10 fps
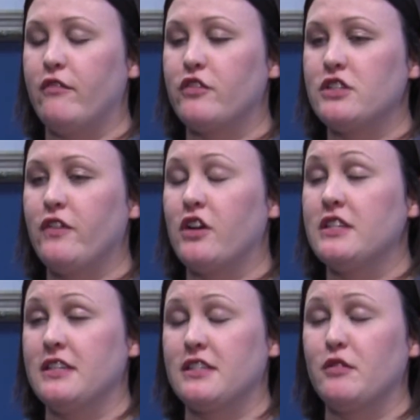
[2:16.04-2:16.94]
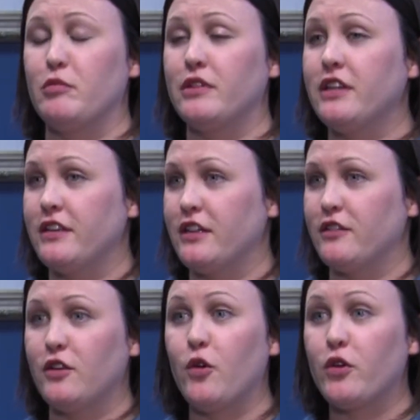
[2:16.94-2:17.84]
first of all, because it's completely
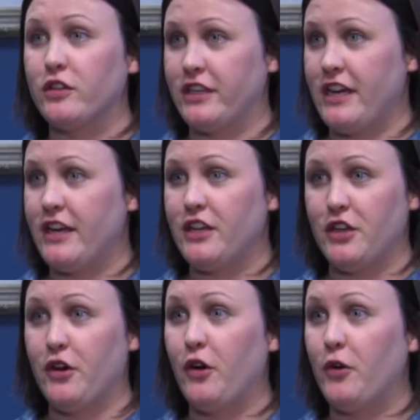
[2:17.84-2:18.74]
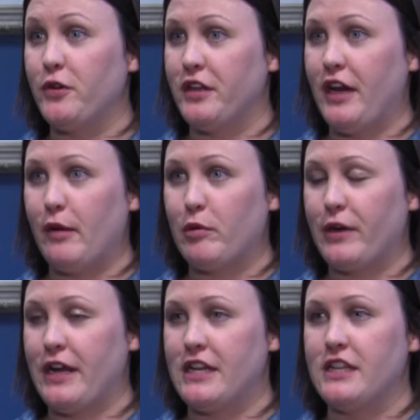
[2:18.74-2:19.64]
locally, owned and
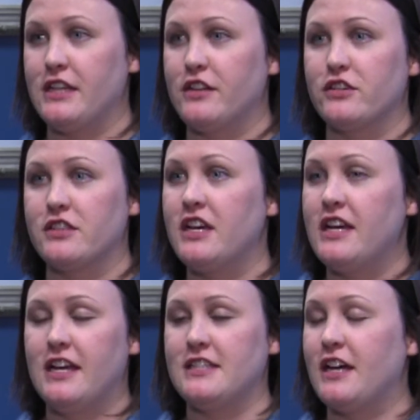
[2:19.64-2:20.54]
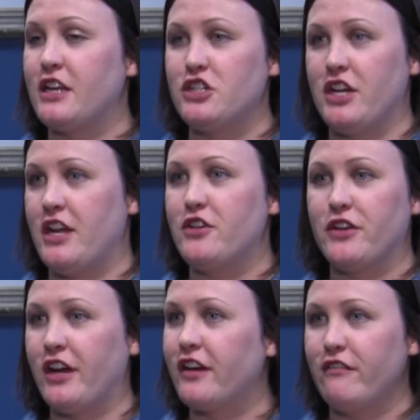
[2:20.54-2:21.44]
operated, and it's not a chain.
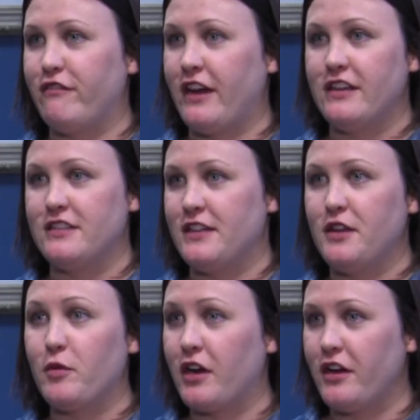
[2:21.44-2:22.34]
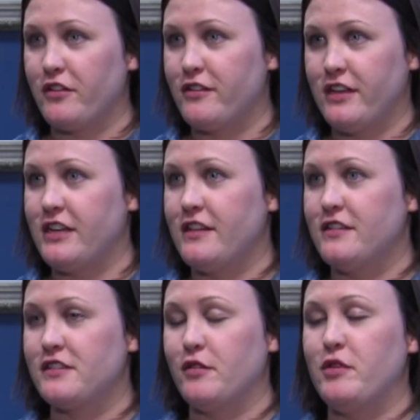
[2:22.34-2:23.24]
You're not going to find us anywhere other than in
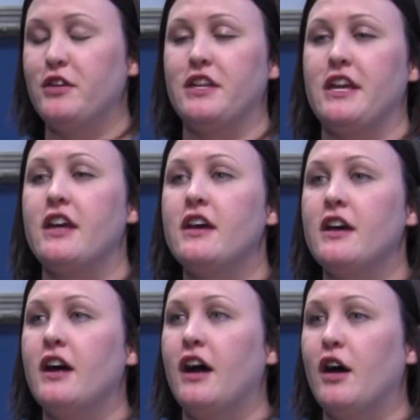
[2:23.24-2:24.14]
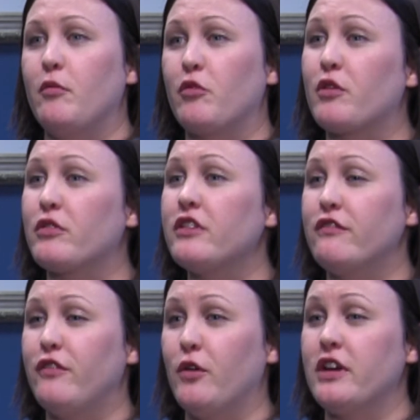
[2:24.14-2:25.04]
this community. We're
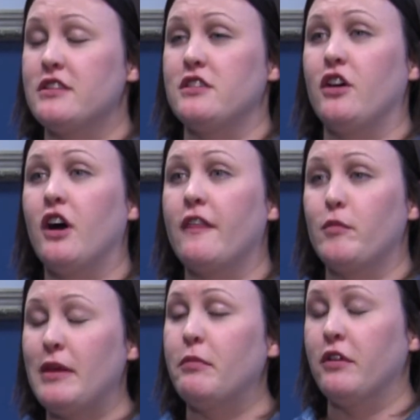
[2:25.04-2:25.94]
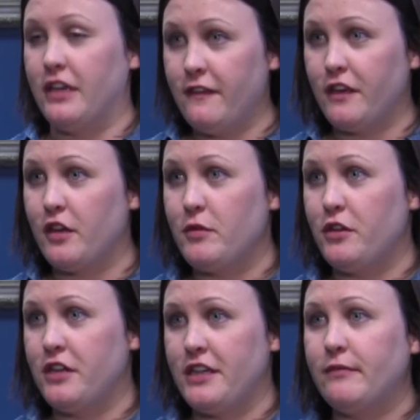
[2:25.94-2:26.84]
really focused on the people in the
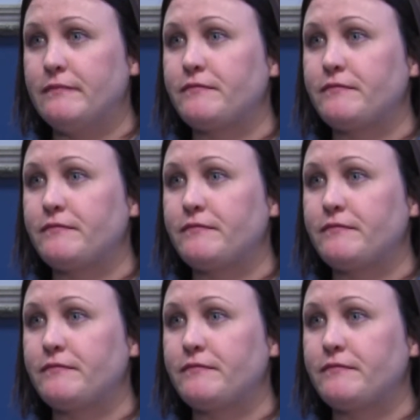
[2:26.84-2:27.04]
community,